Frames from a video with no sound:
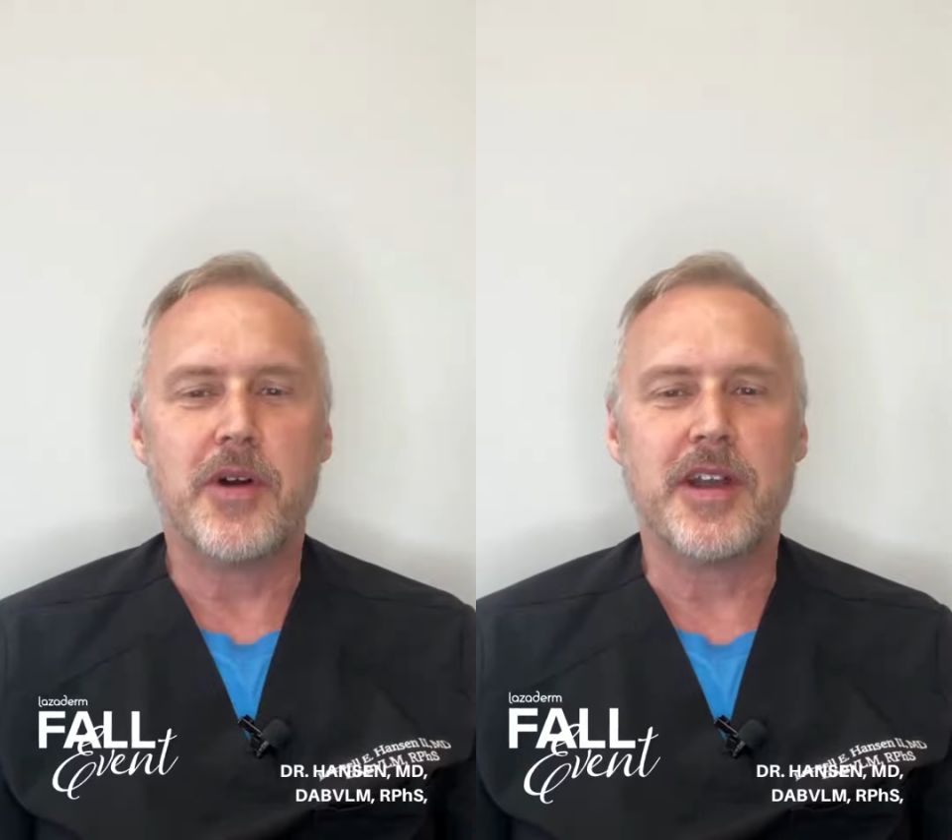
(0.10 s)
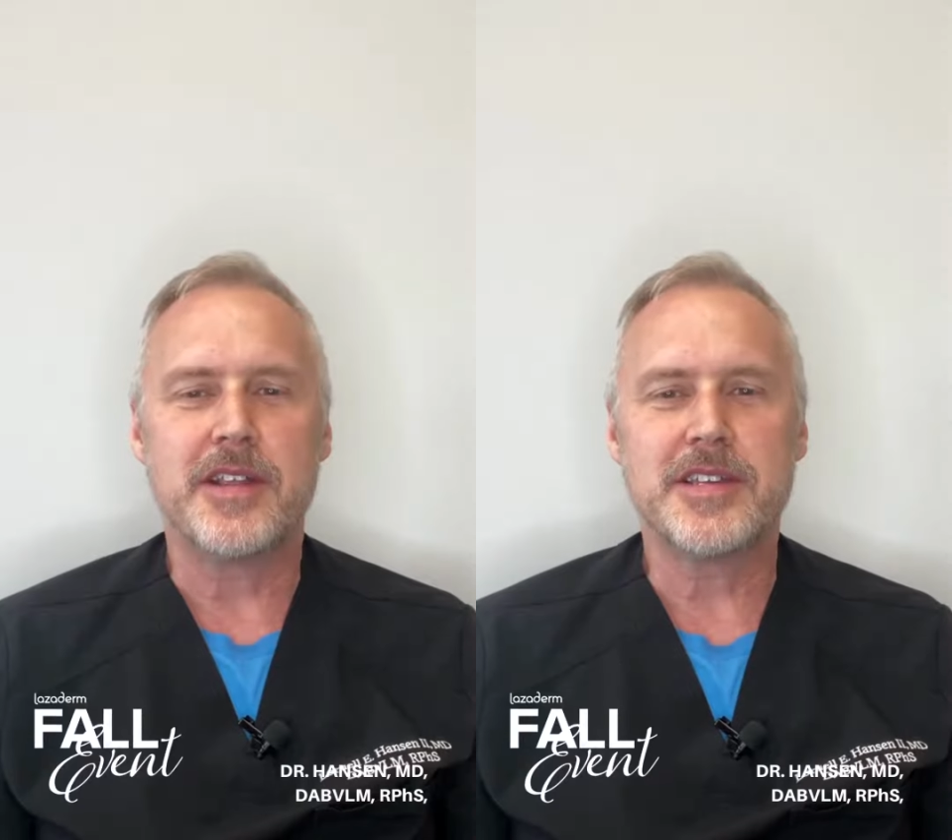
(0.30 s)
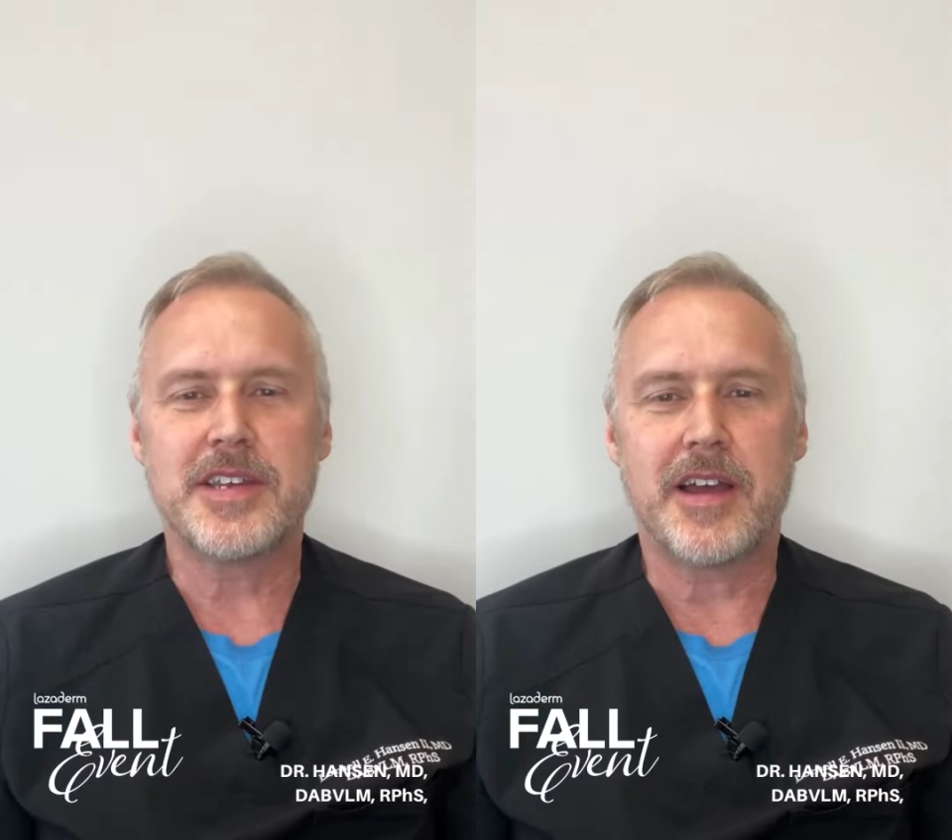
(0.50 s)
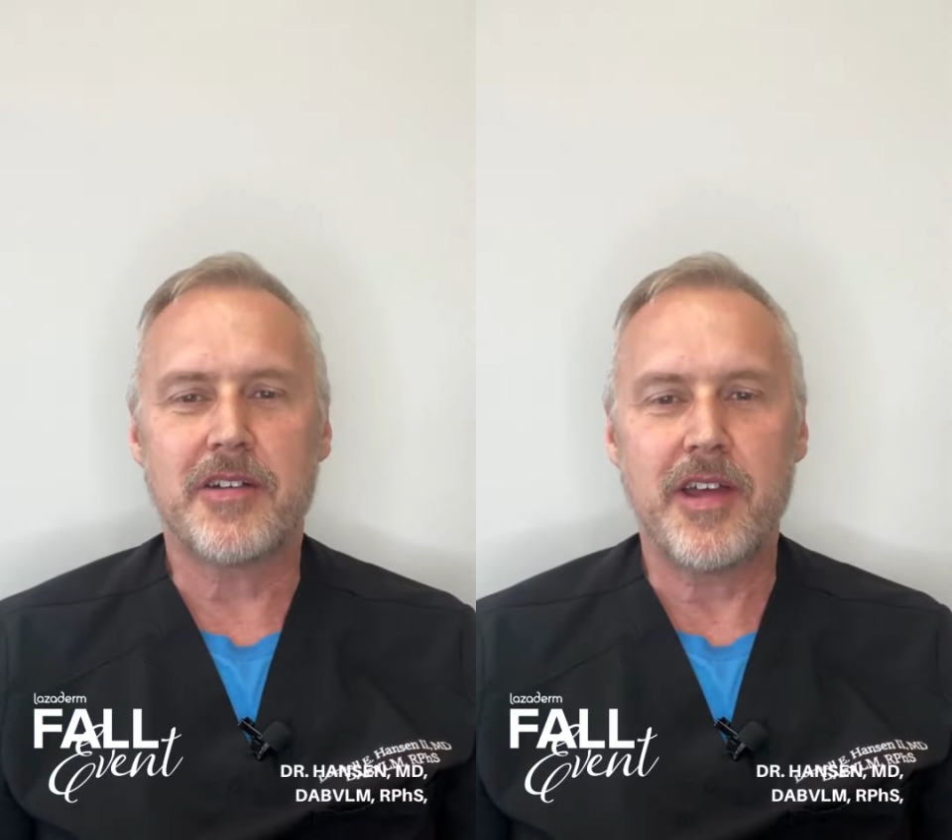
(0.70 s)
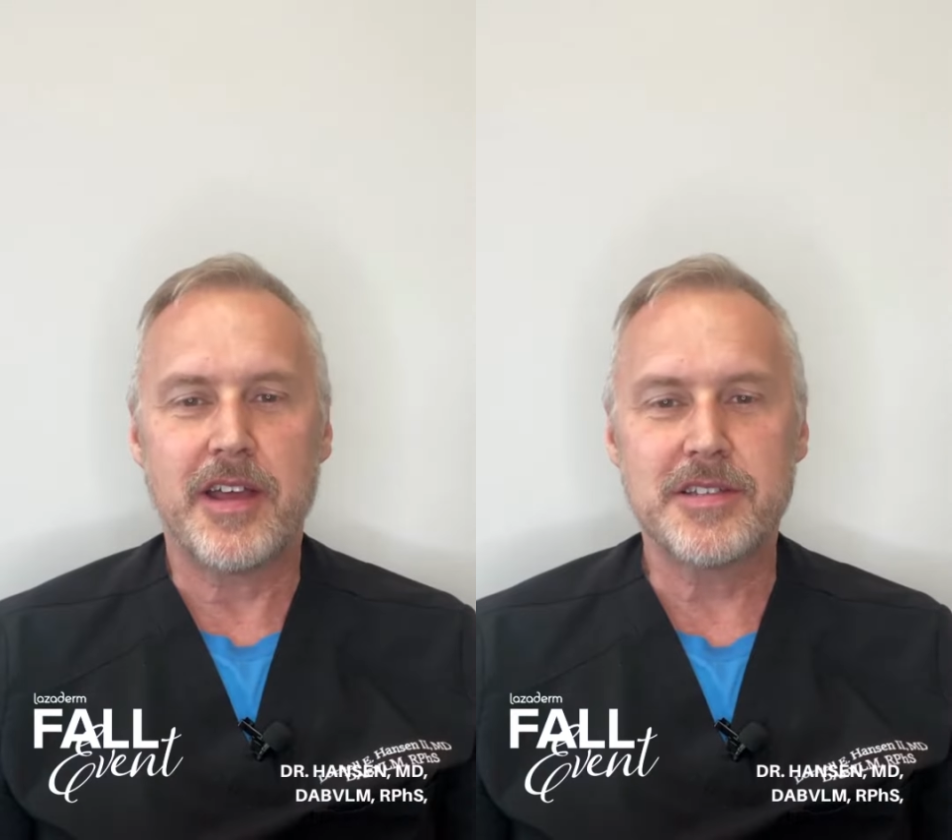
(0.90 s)
morning, this is Dr.
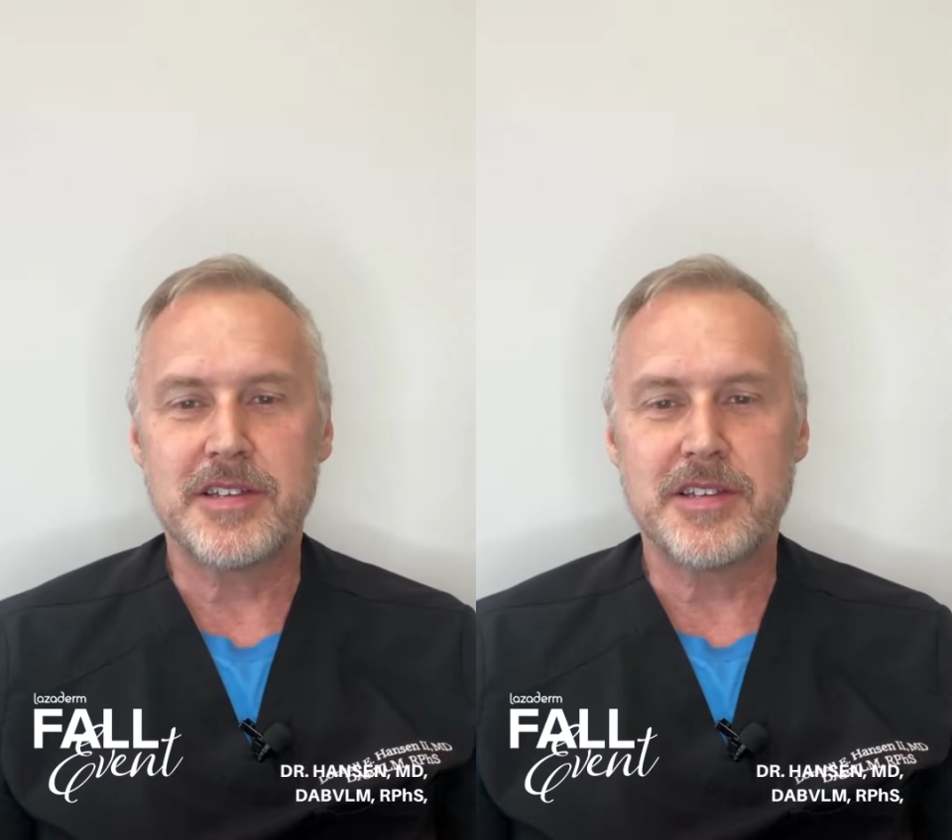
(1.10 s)
Hansen.